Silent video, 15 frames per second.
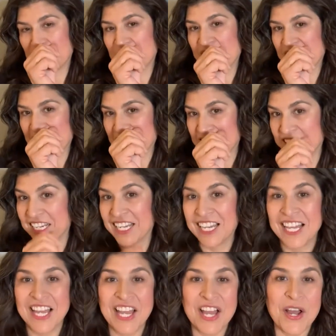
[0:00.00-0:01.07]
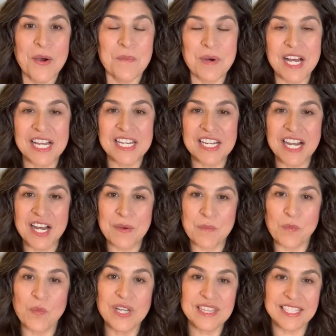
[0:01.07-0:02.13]
with any. But um,
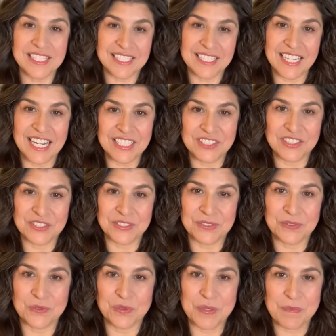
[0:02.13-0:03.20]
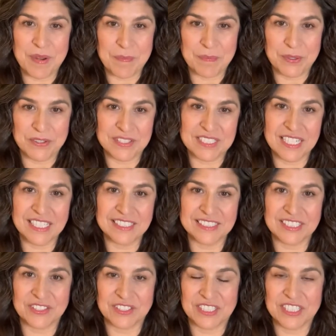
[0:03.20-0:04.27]
one thing I do remember, it's not
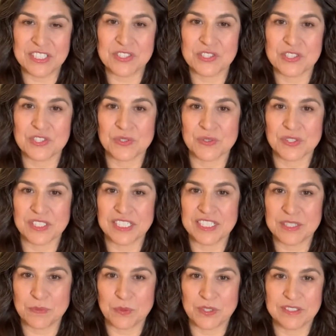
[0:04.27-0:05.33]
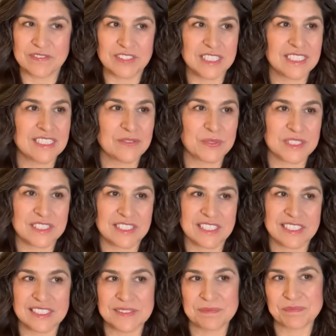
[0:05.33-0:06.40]
necessarily a story, it's more of a, was
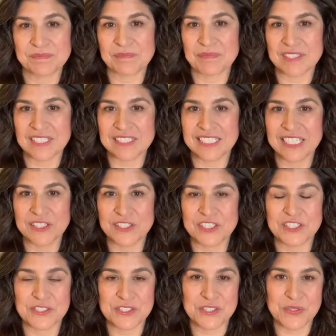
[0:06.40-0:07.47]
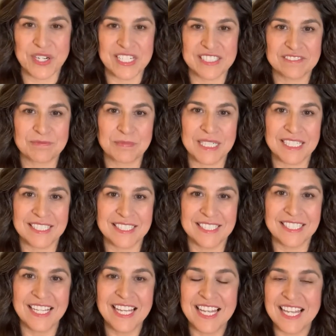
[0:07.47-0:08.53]
a, a character trait of mine,
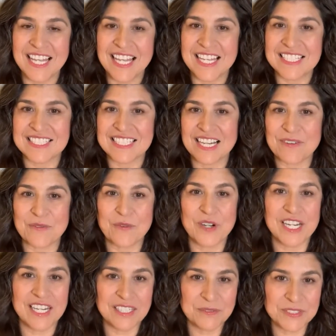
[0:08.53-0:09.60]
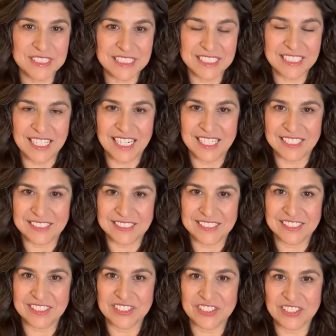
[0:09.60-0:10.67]
is that when I was in
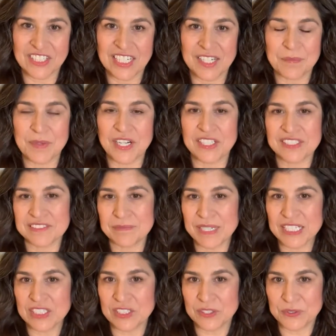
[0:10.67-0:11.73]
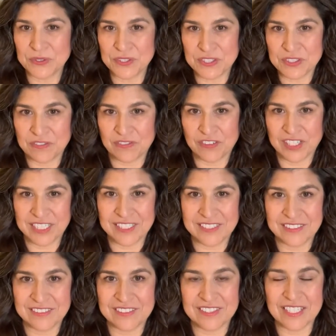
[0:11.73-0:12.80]
college, um, all of my closest
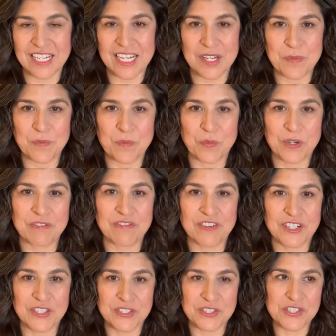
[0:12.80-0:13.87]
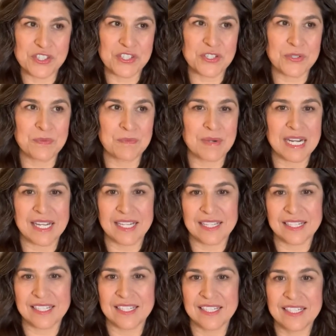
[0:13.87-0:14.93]
friends um, referred to
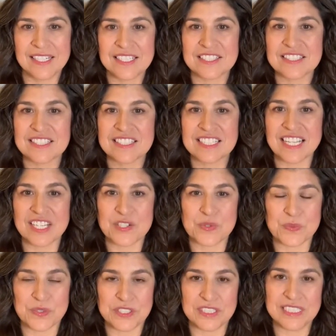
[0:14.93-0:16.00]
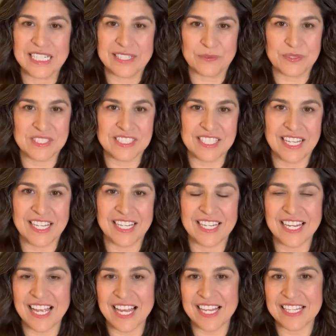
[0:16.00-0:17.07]
my schedule, I would
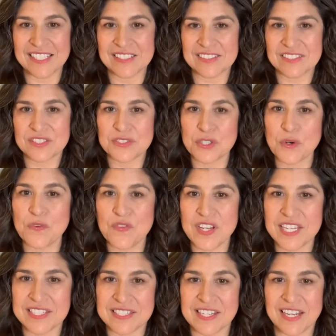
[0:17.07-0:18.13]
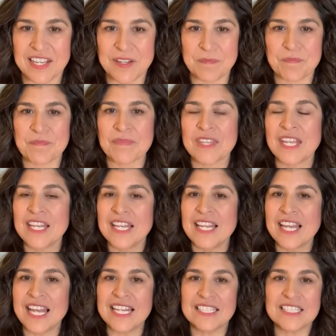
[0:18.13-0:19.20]
say, as Sofia time.
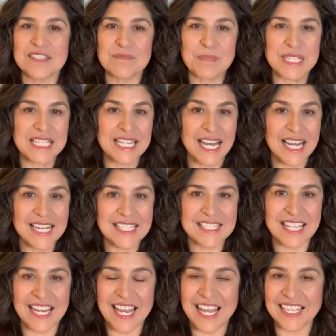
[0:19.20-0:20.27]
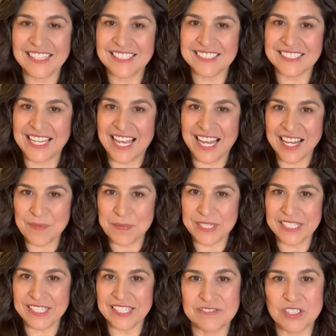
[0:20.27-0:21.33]
And because I had this
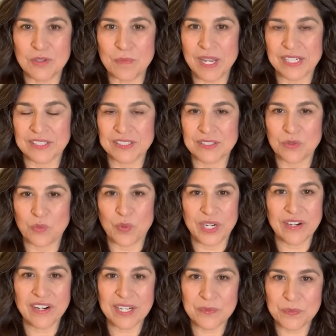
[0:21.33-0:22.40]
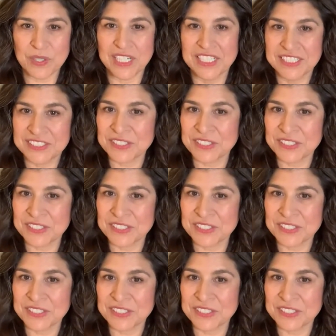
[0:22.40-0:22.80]
habit, no matter where I was